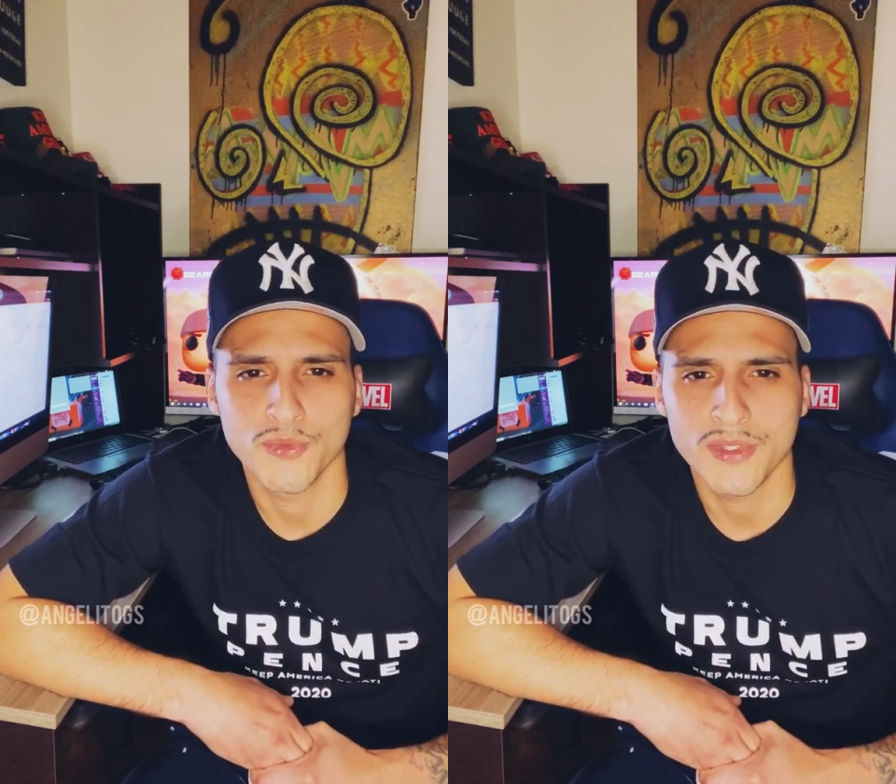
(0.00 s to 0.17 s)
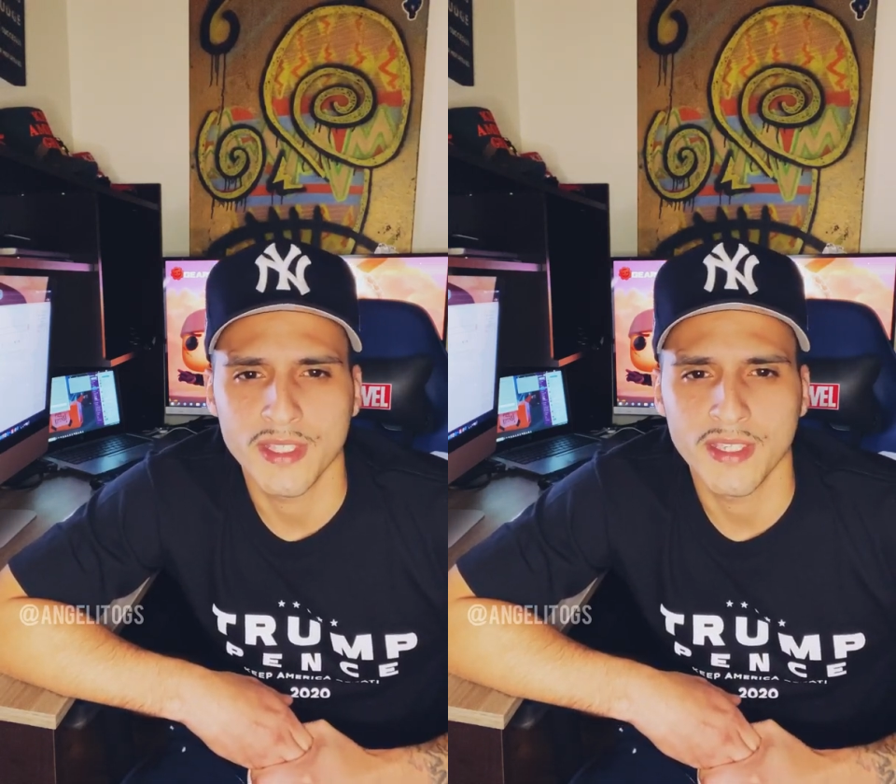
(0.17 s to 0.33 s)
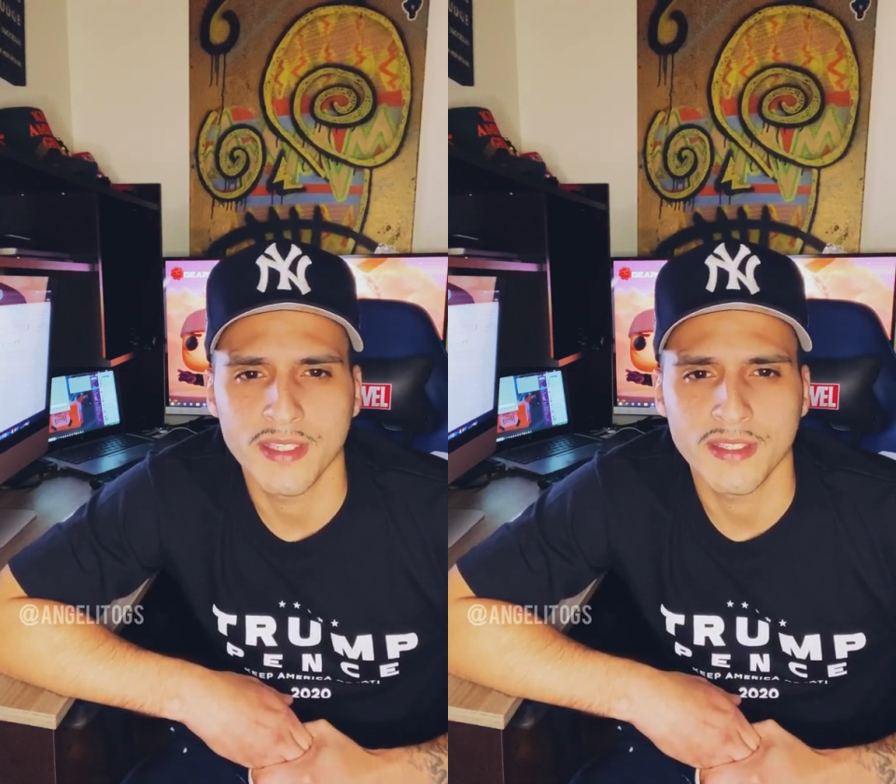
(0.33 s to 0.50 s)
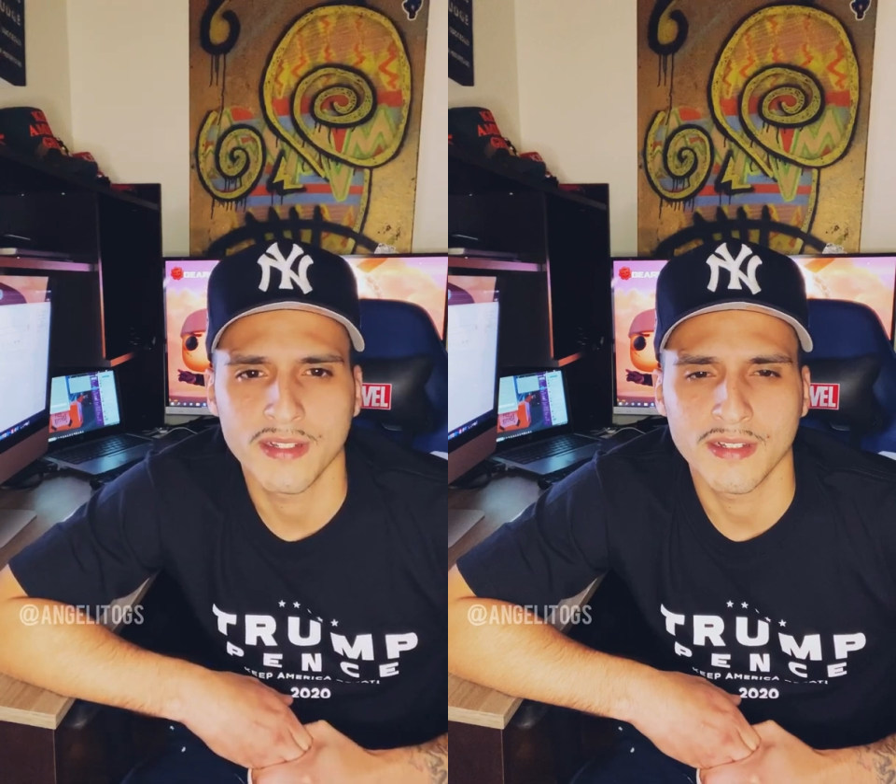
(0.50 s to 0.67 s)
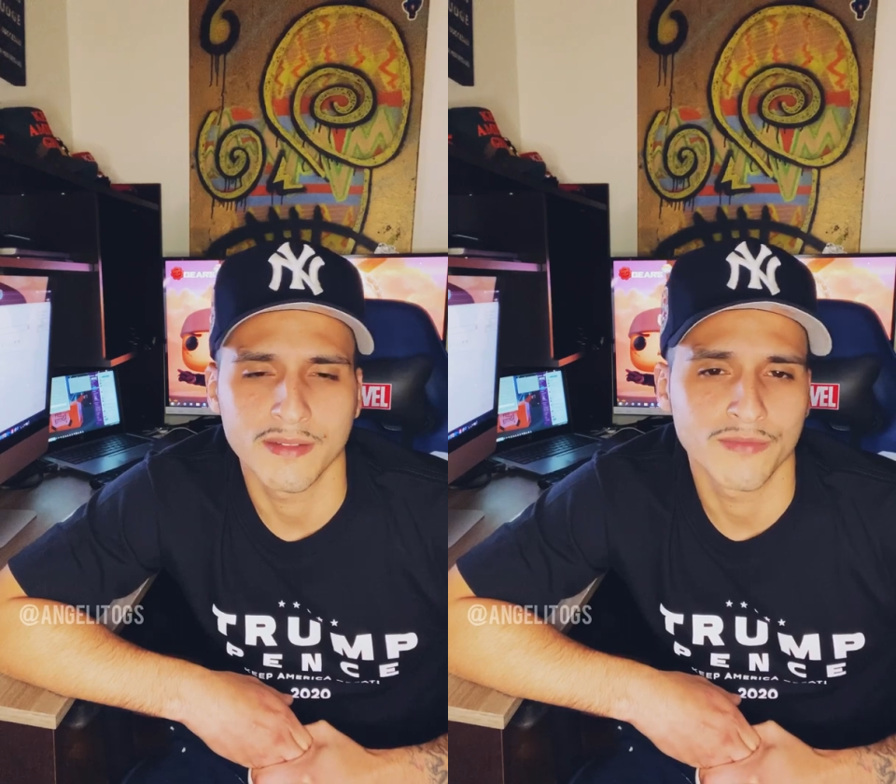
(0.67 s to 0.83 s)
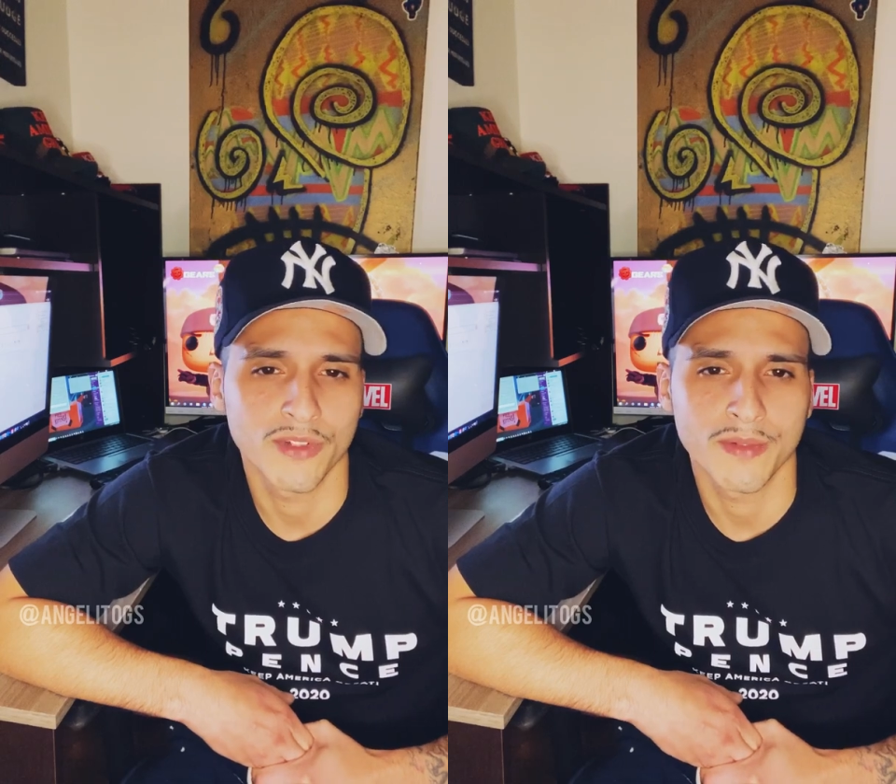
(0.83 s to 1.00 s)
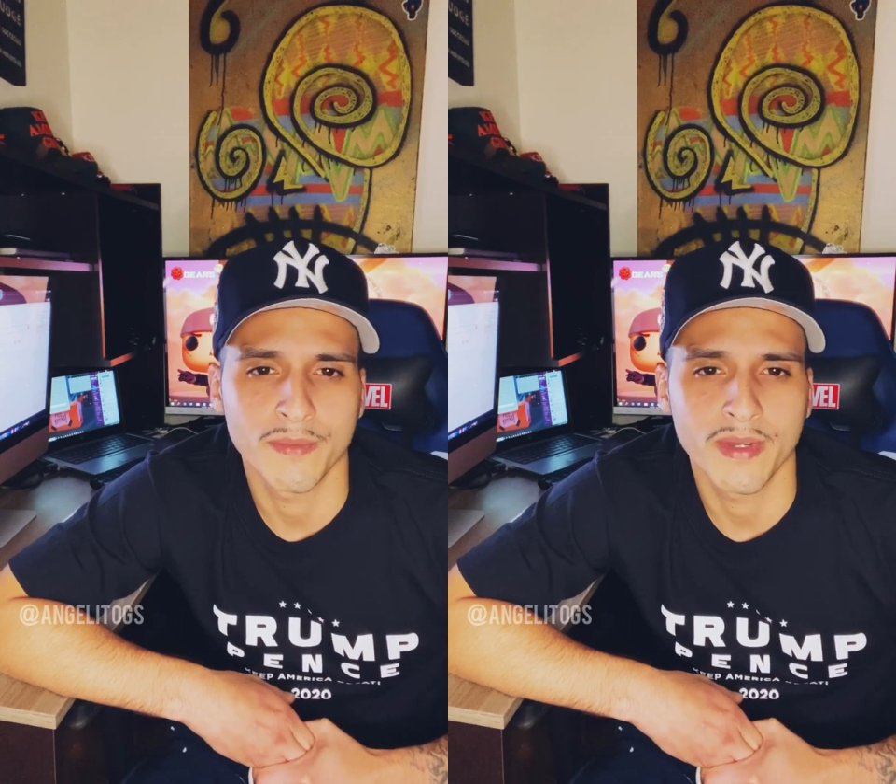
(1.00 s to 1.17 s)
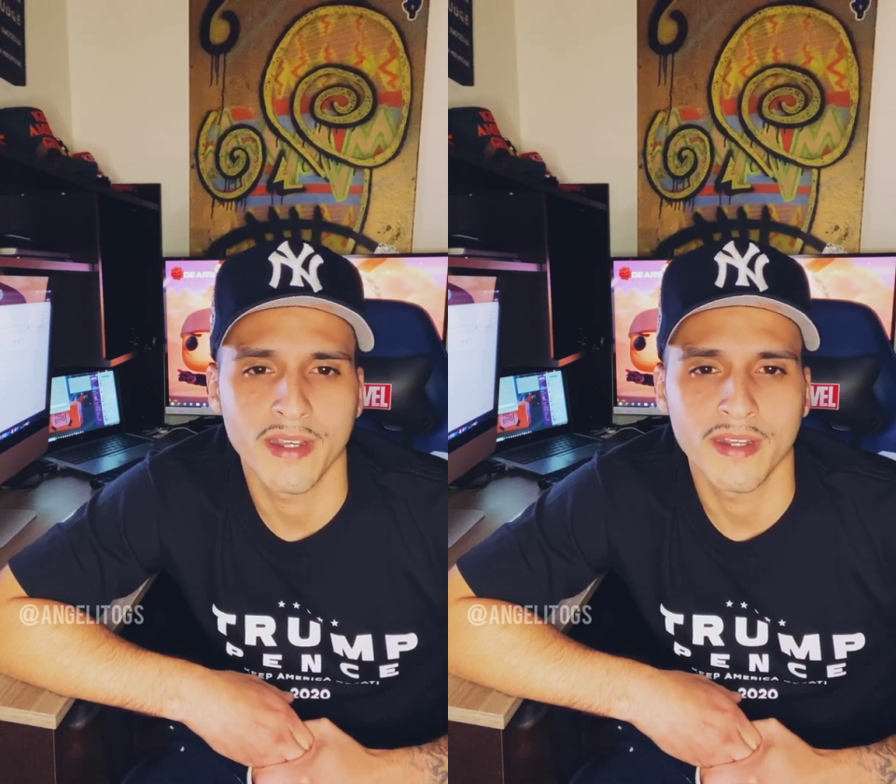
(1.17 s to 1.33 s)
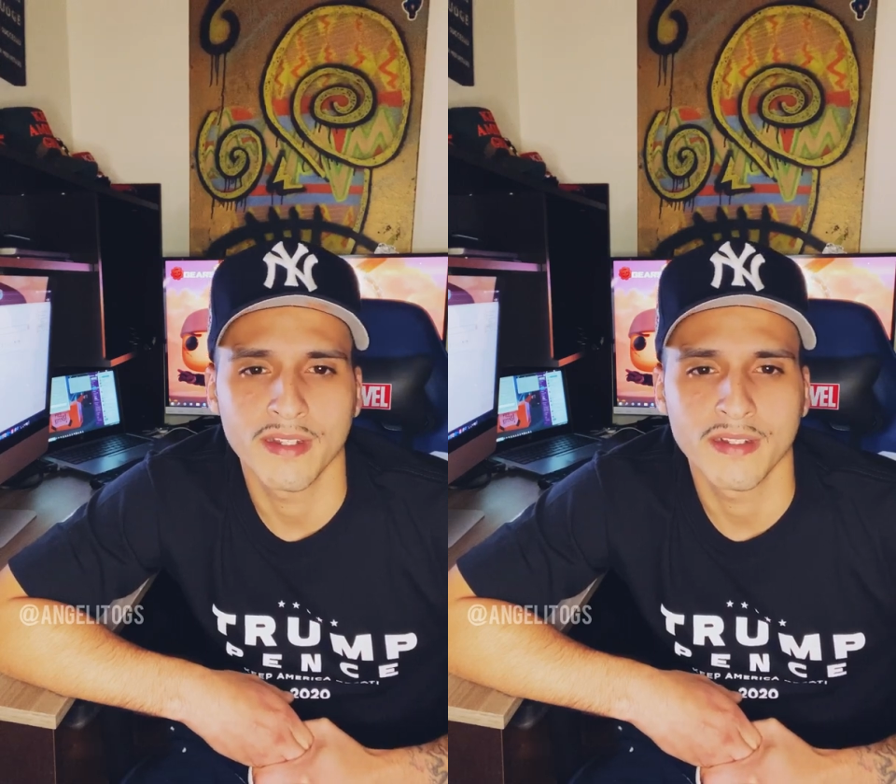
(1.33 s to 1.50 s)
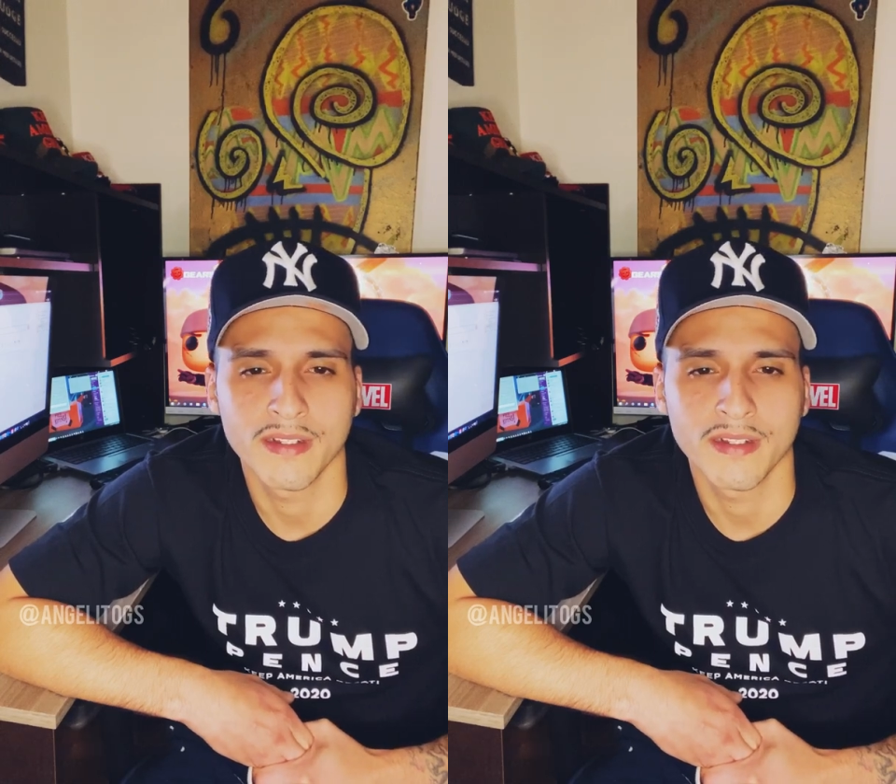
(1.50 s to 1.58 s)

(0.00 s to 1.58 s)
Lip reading: state run by